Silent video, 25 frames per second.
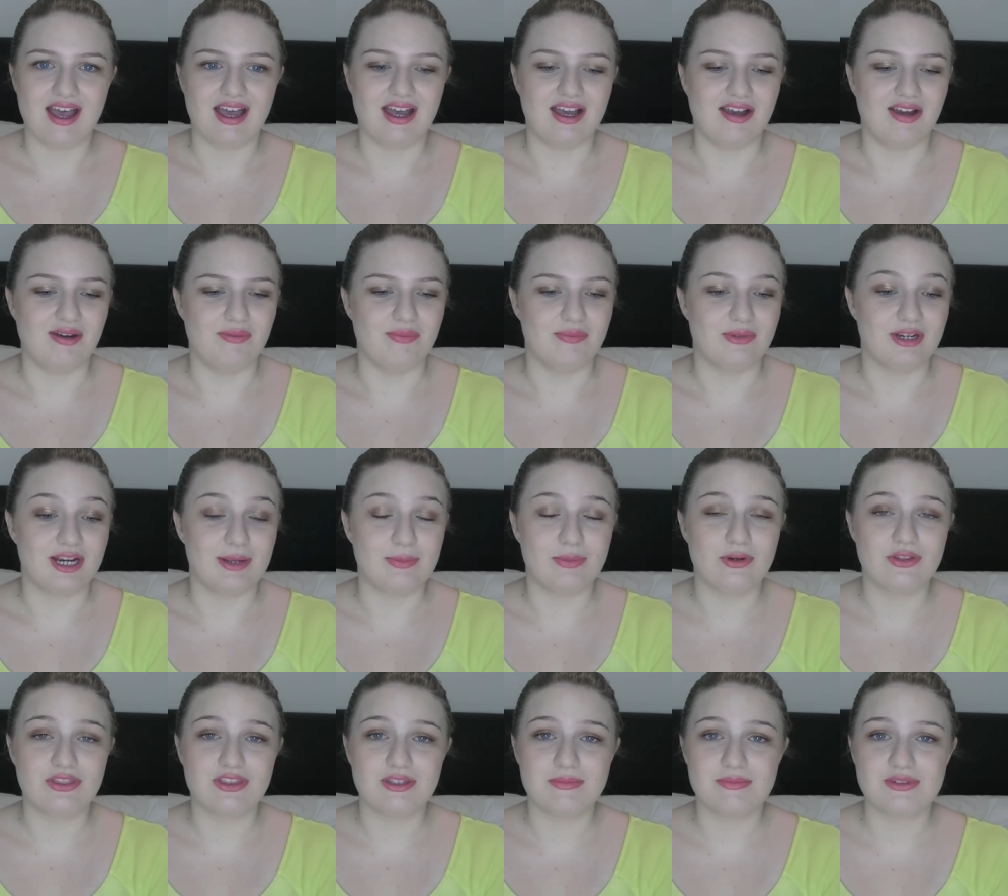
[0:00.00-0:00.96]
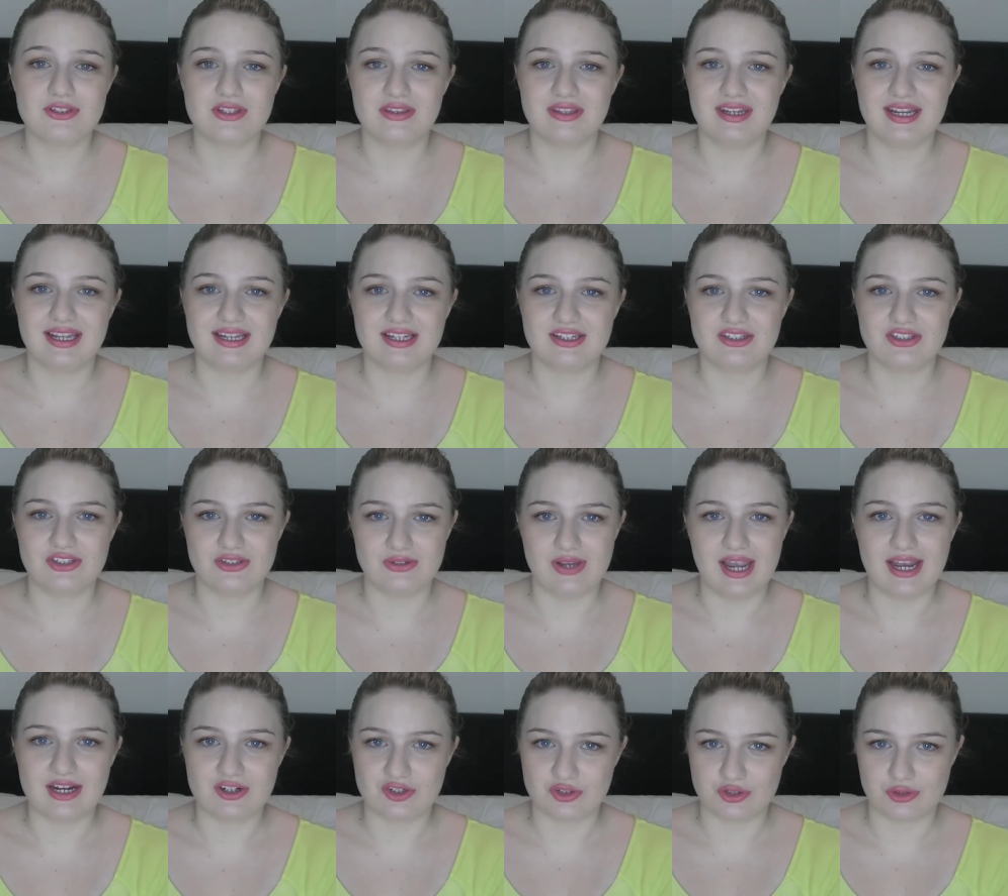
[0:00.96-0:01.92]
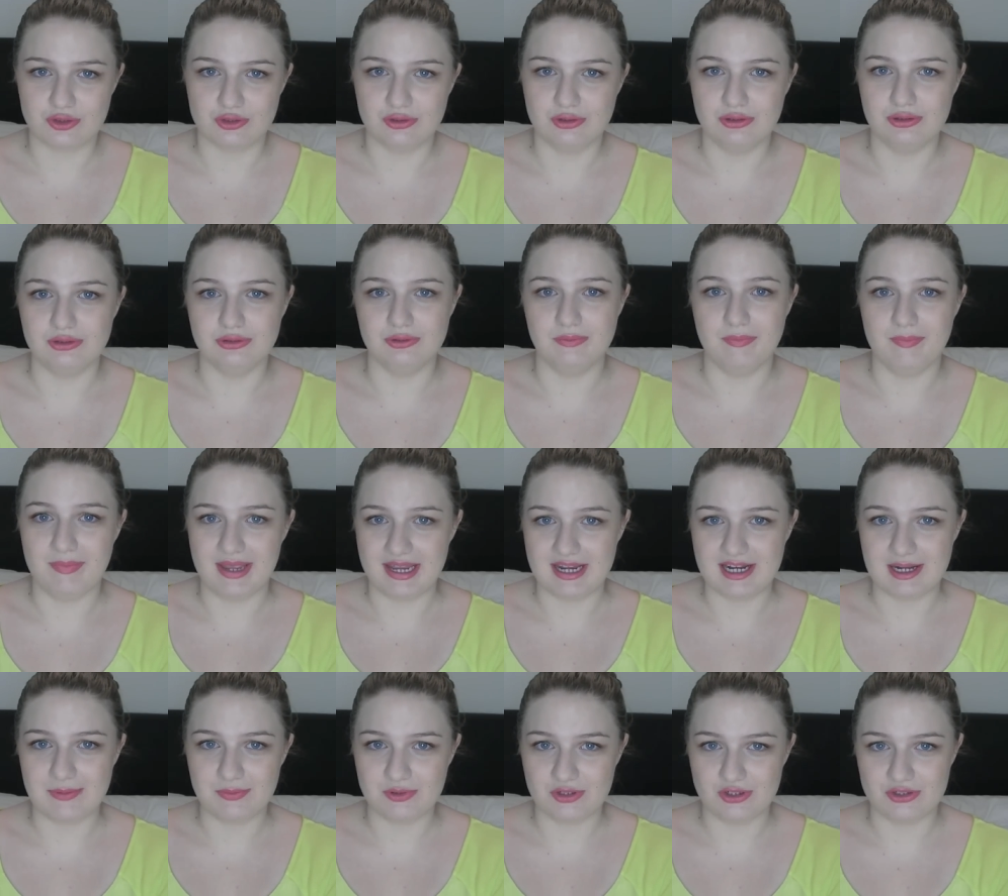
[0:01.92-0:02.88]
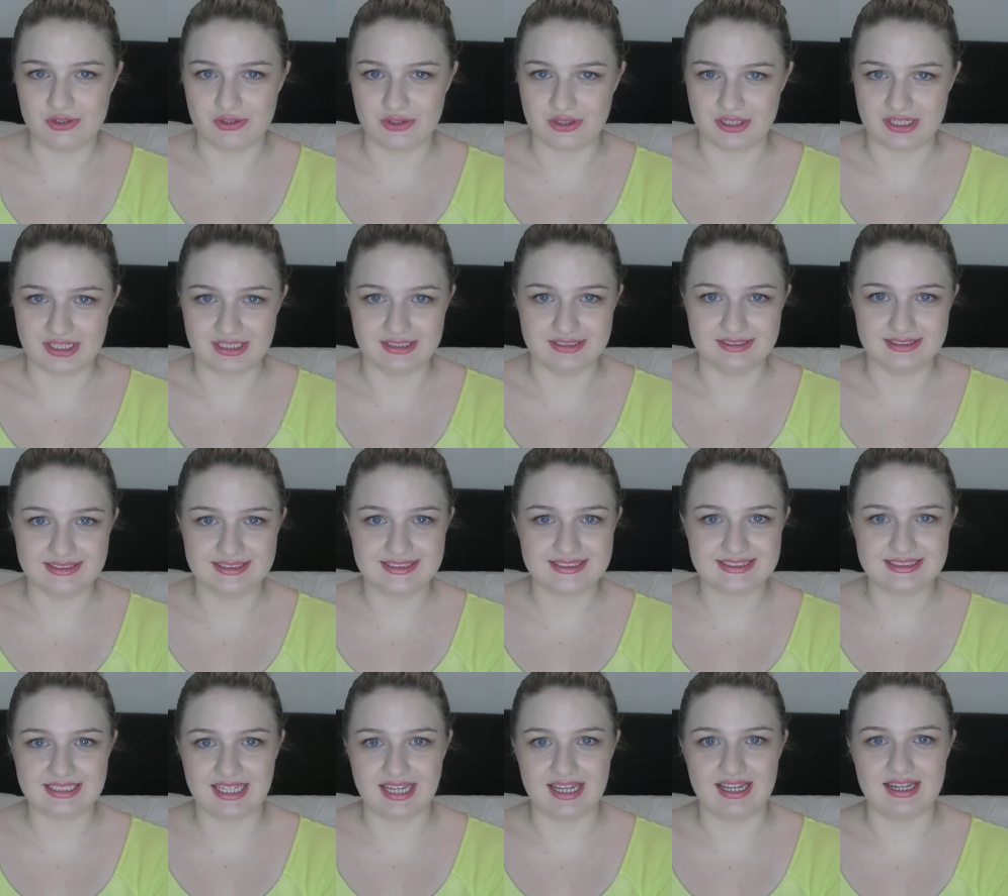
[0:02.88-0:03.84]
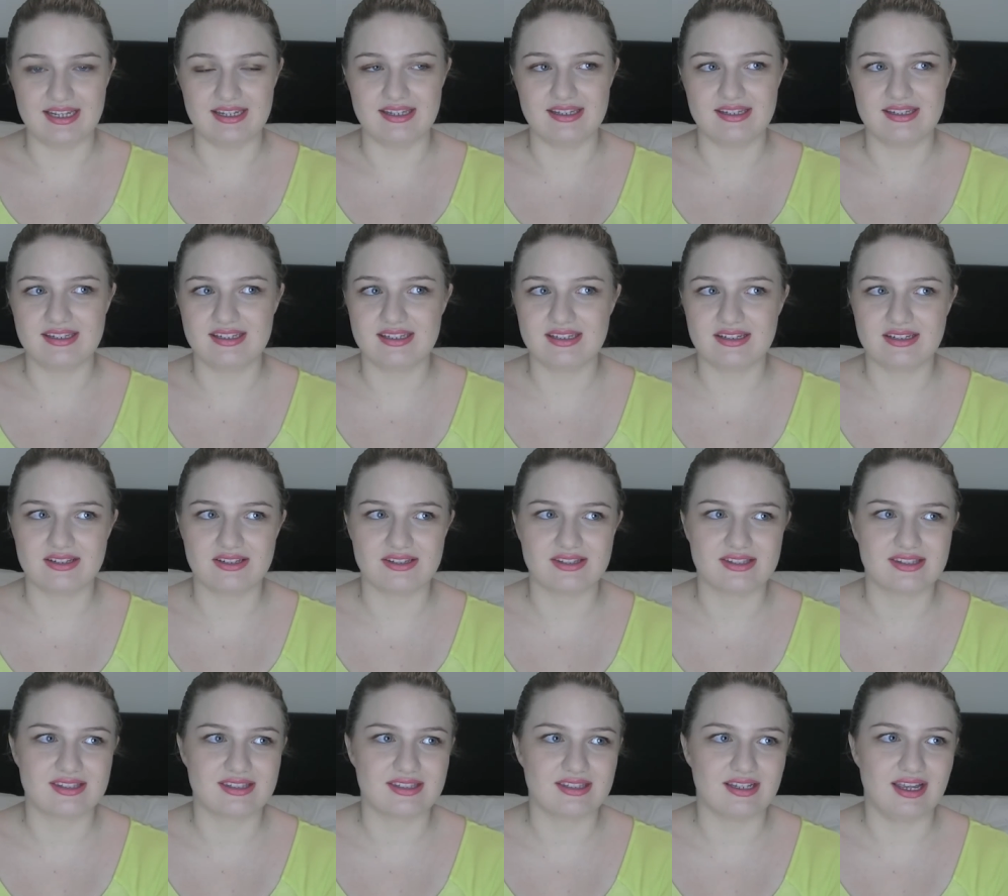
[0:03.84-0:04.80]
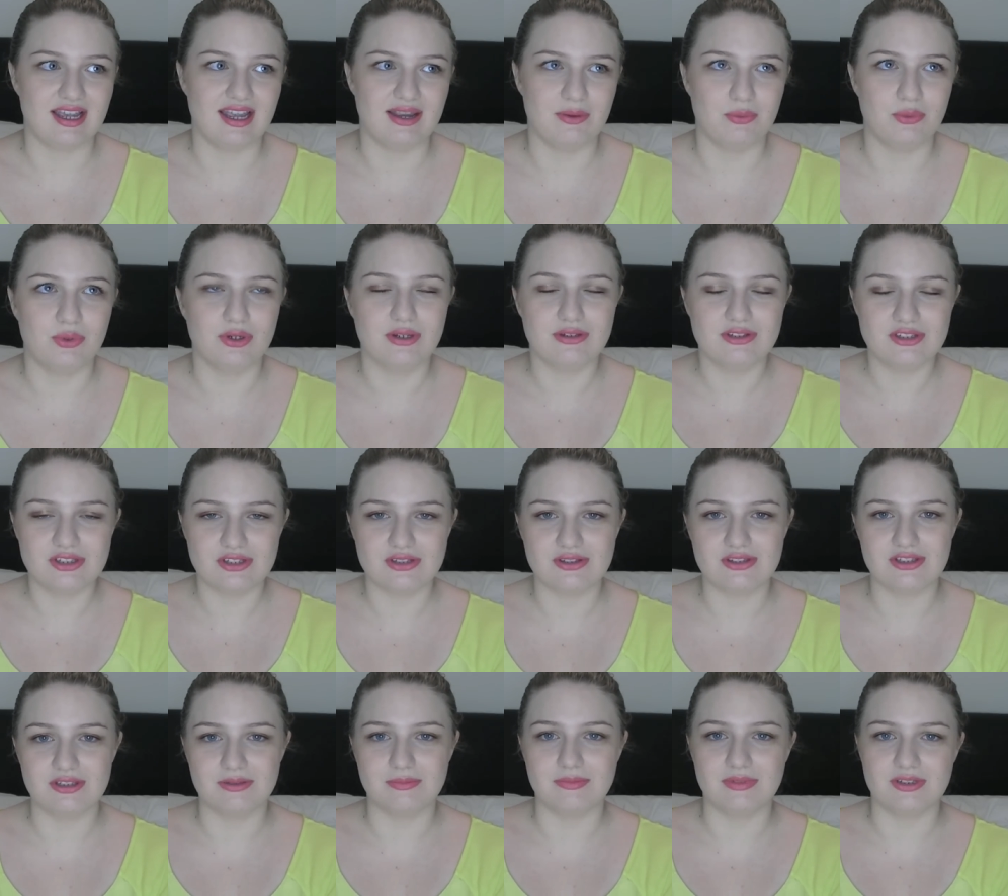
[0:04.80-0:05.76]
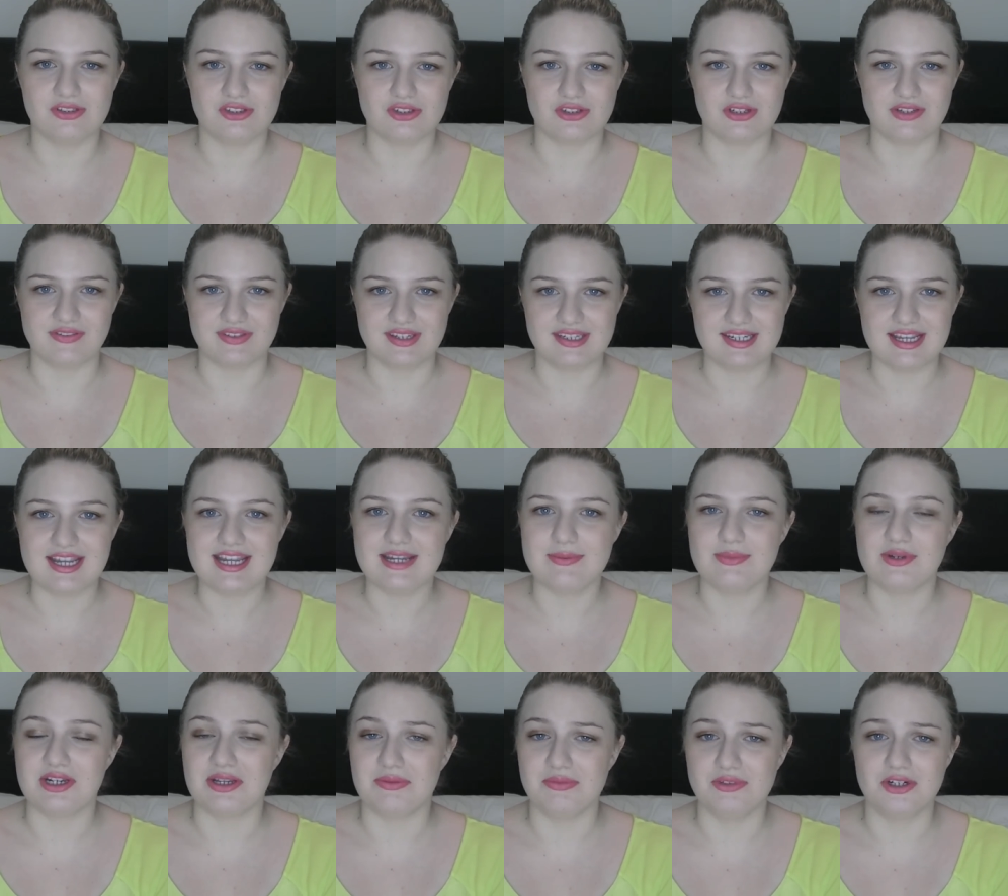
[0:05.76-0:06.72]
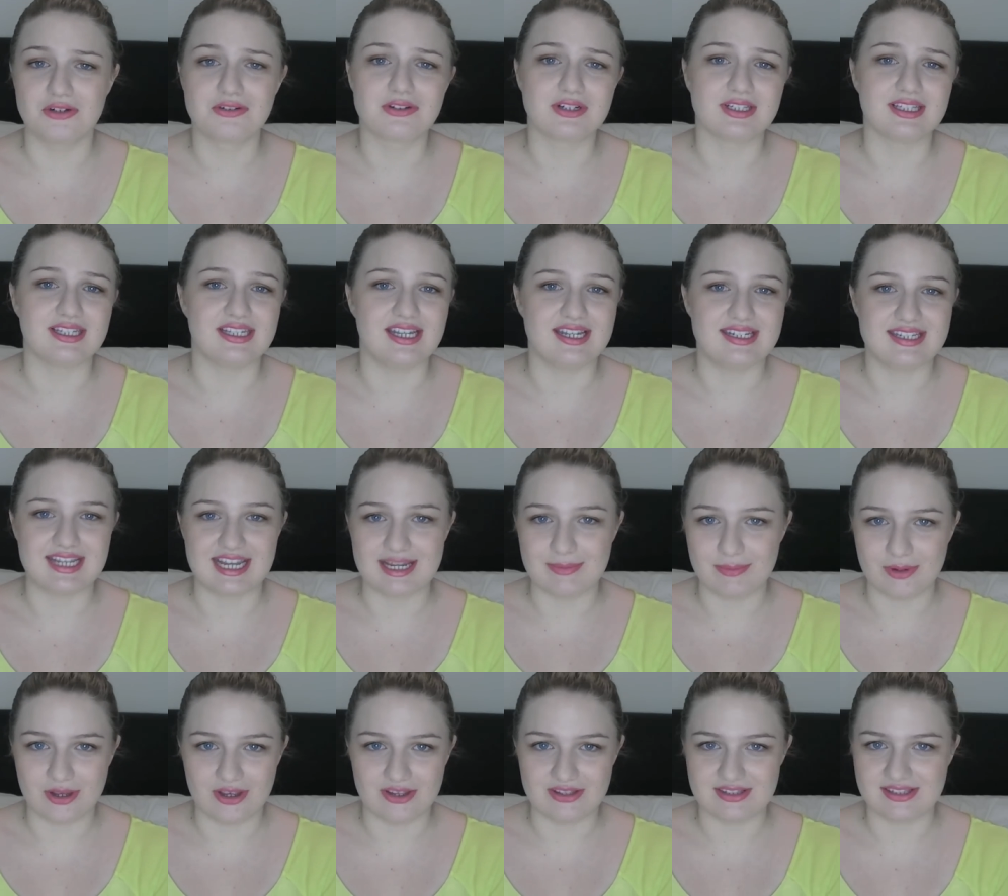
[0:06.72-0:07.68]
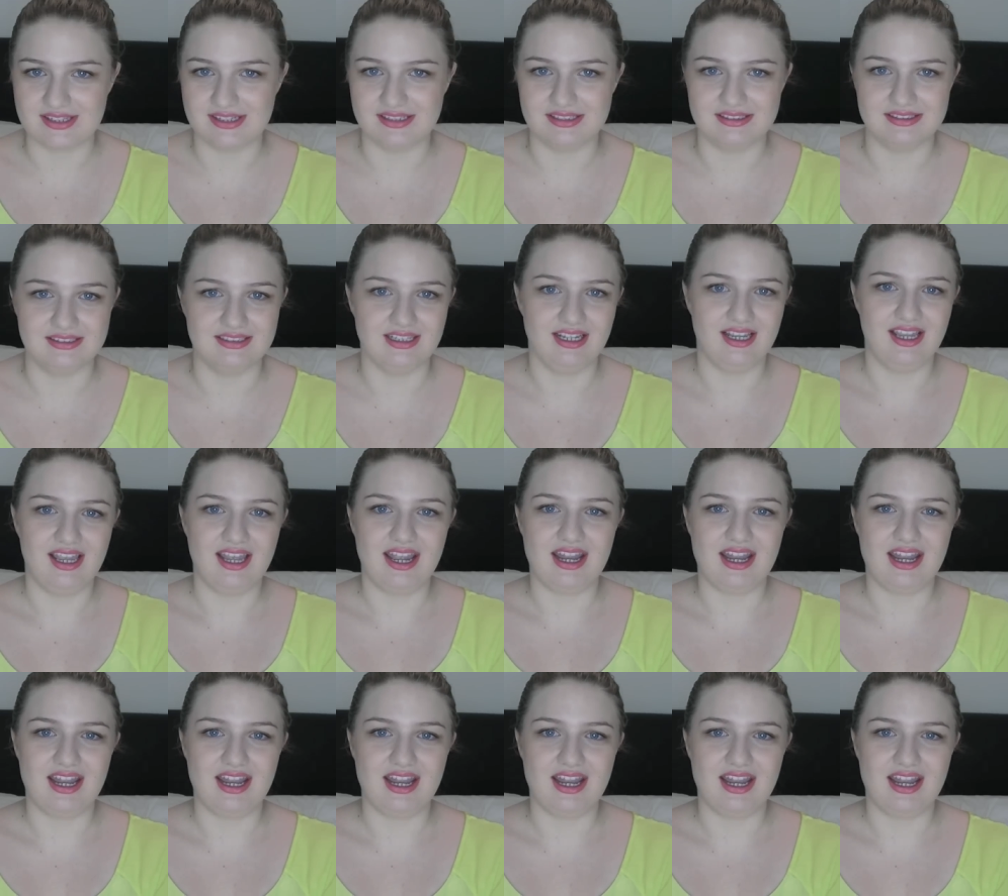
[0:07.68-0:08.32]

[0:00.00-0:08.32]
Um, but I bought them so that I could do actual makeup tutorials and because I would do them during the day but I'm not really a day person